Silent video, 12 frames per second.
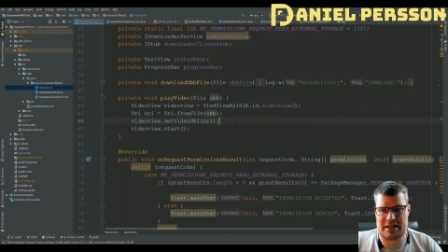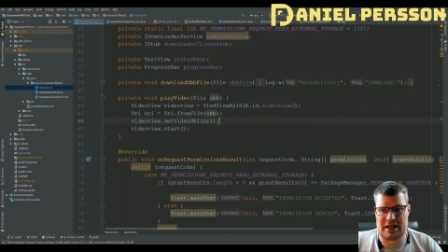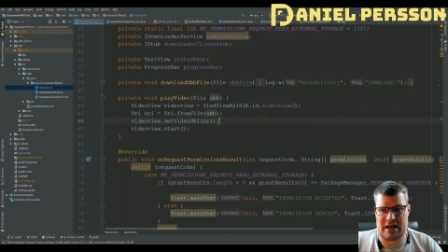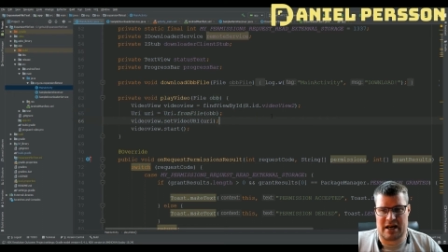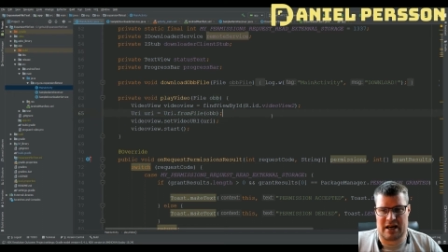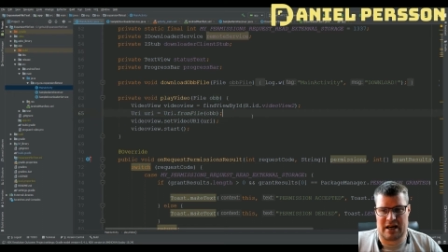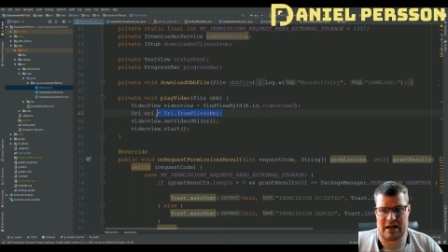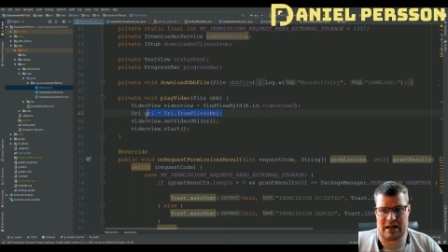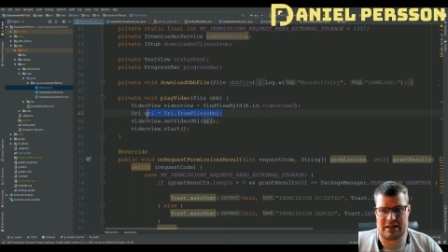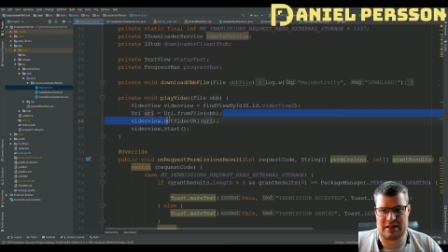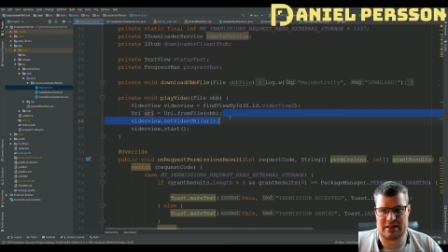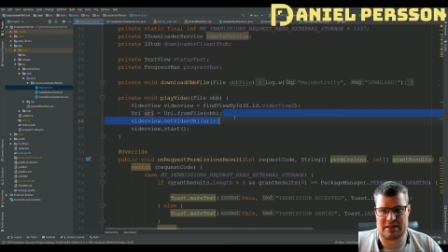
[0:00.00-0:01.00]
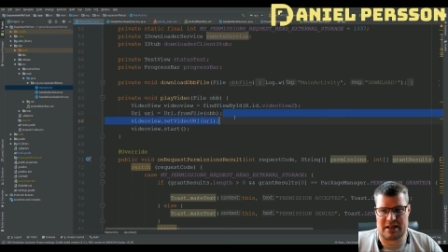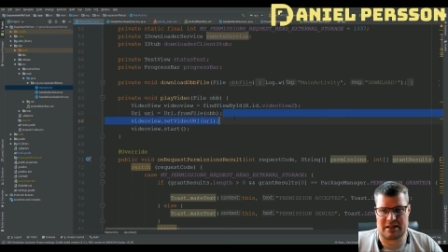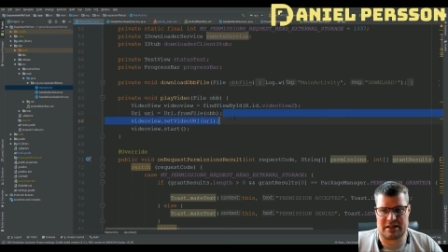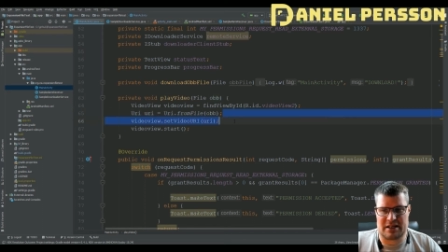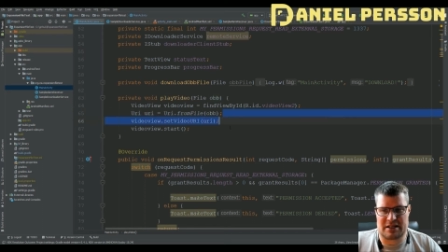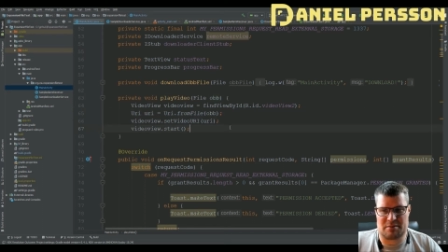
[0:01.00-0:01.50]
and set
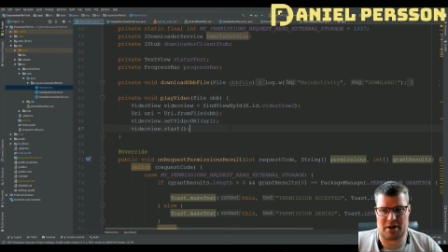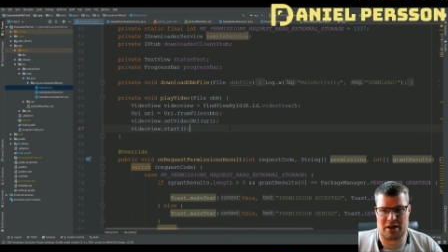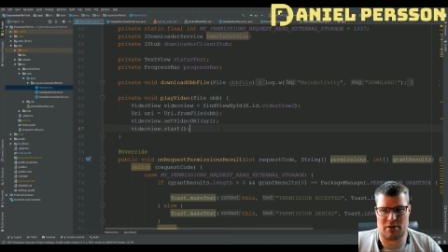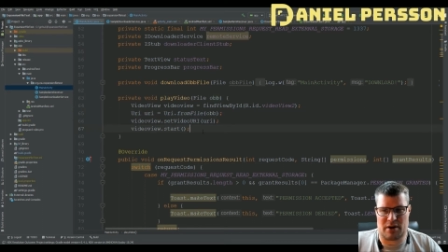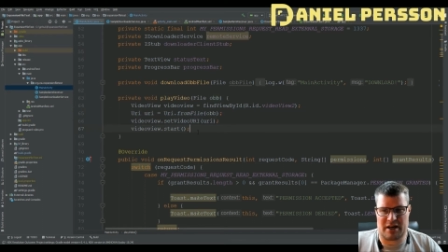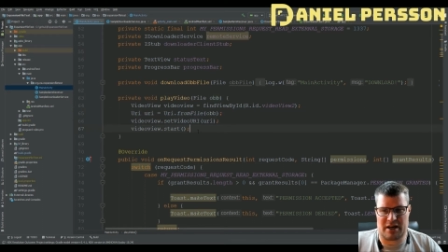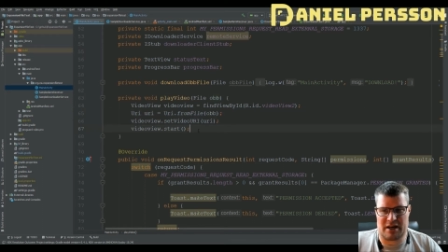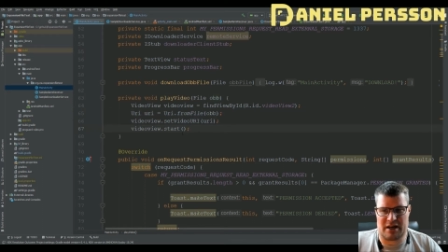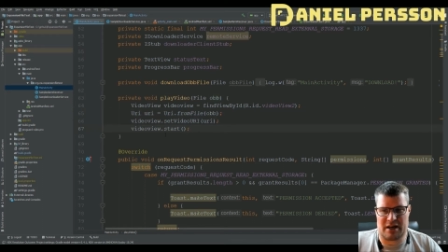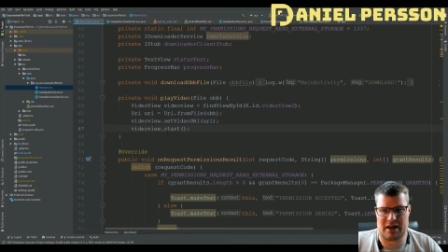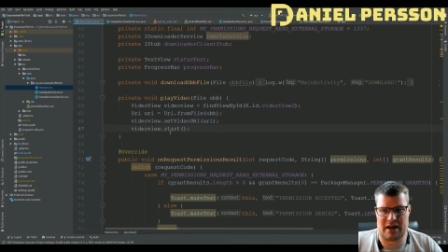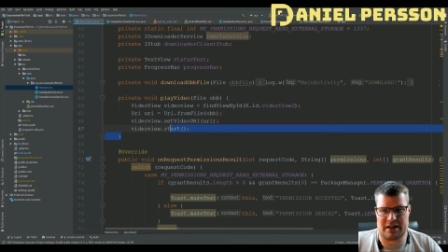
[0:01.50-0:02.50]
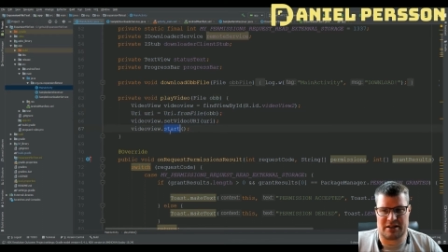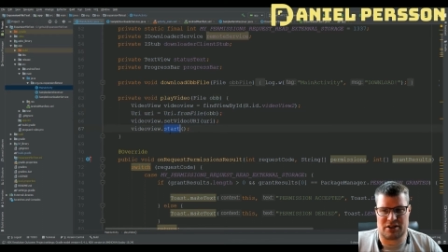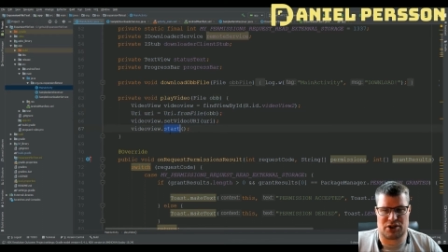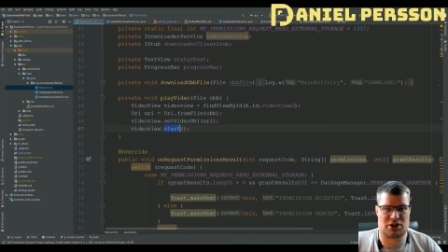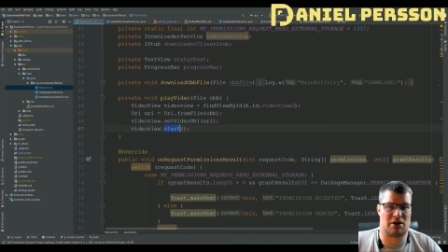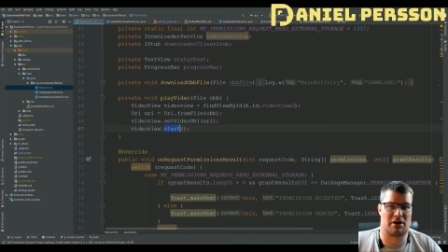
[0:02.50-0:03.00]
it as my URI and
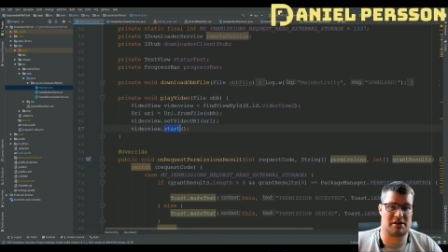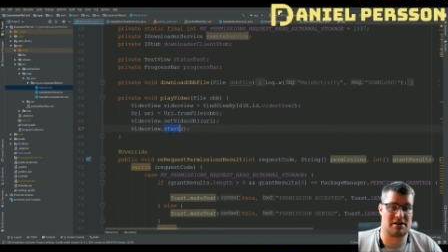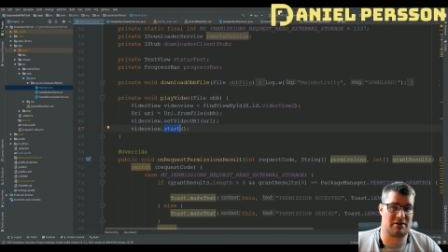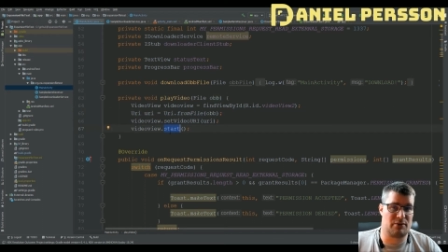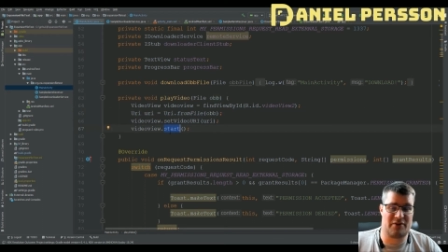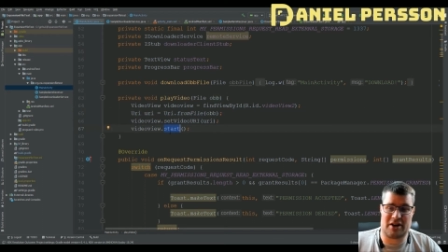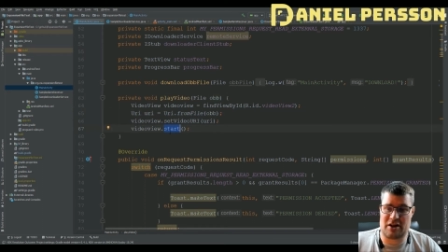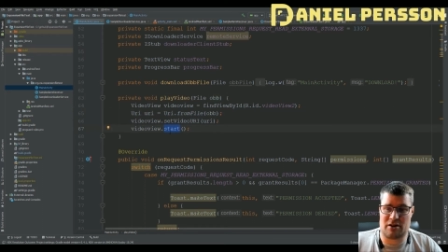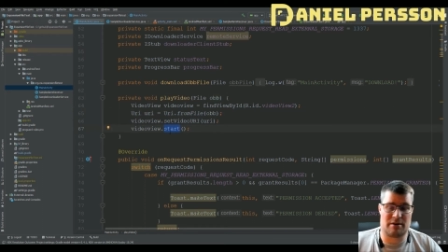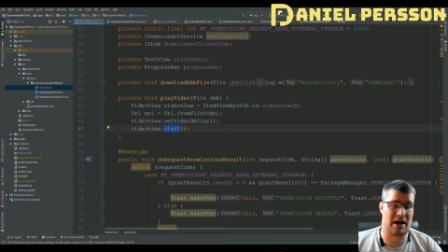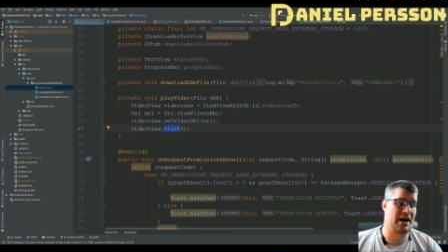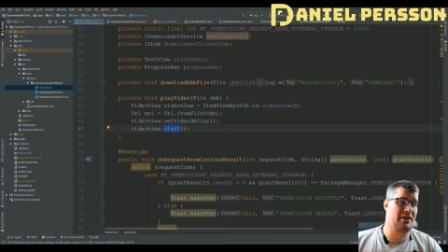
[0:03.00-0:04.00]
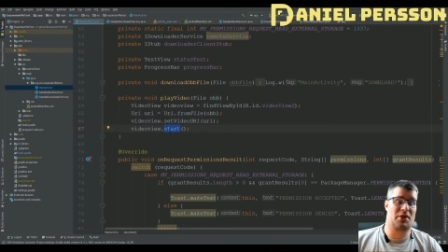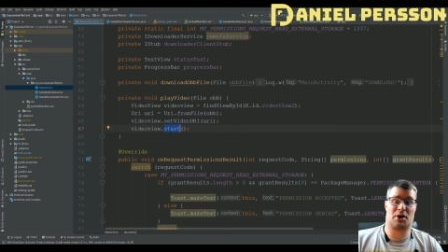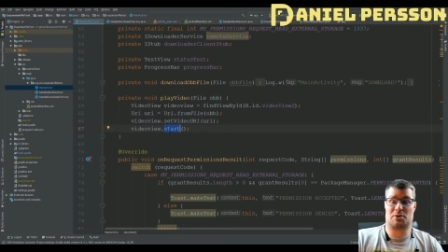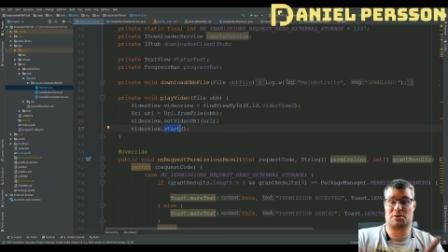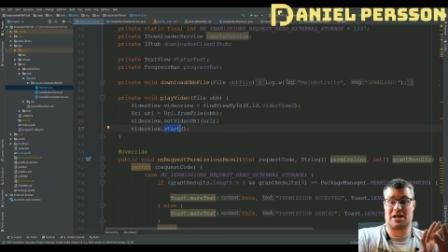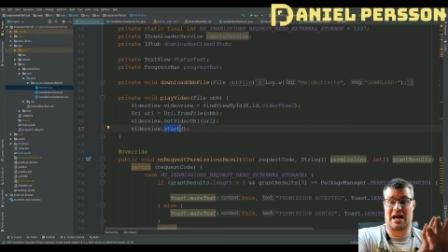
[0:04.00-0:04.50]
start the video. I
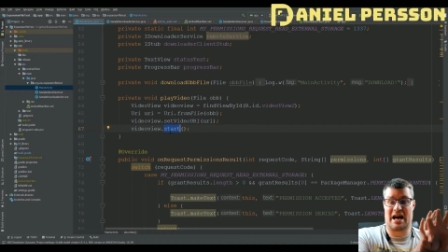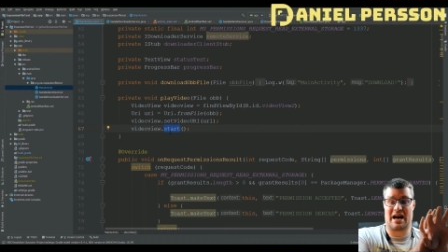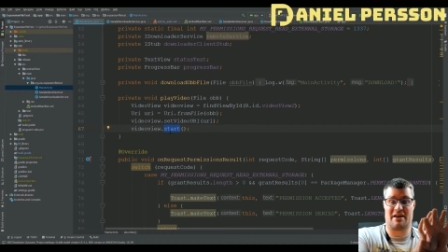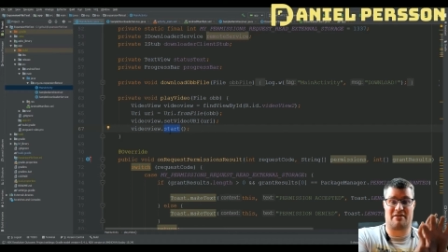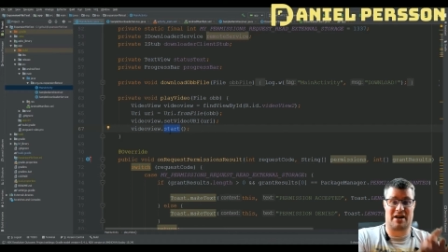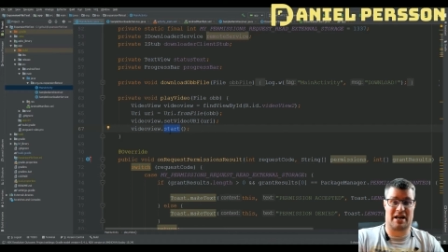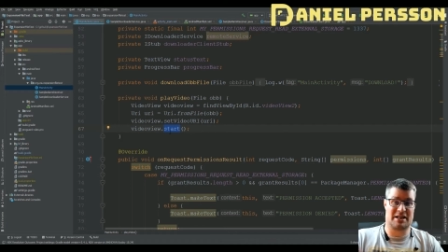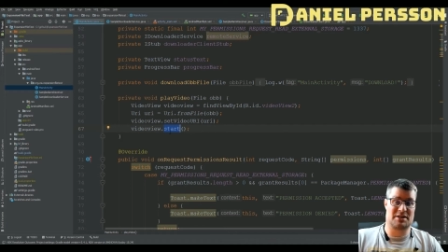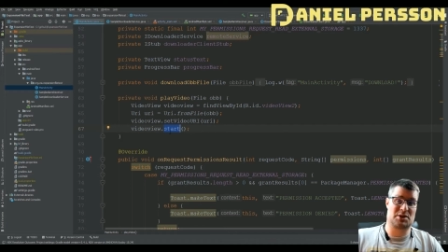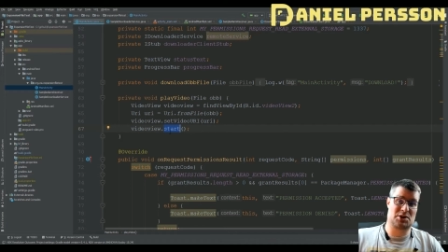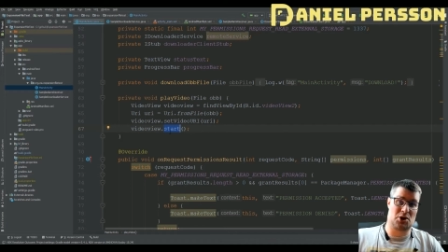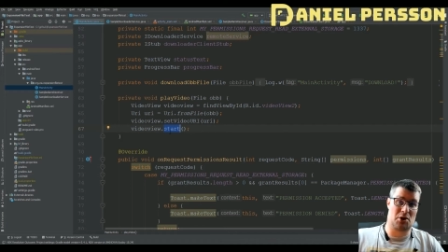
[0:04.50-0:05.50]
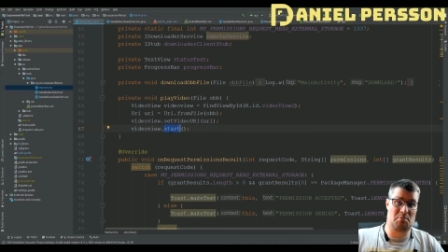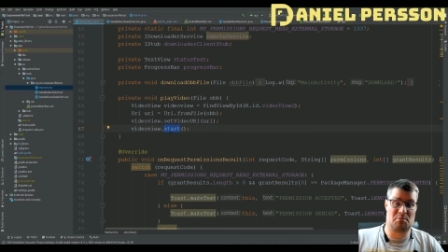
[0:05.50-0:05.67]
don't have any stop